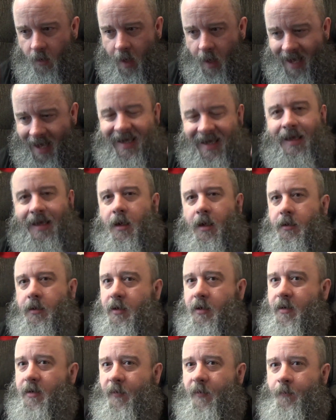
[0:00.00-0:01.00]
I get a
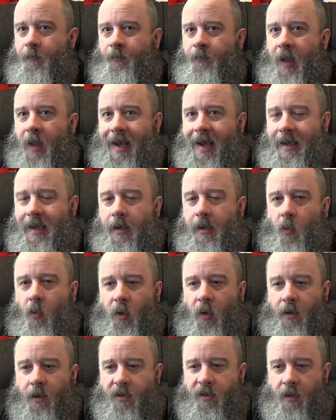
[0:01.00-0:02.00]
little of them. I get
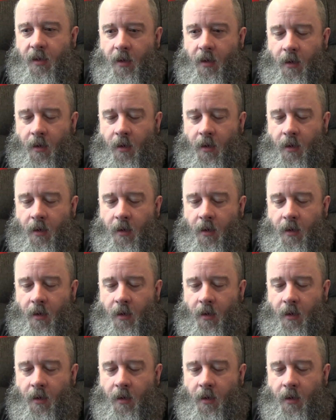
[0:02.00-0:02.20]
with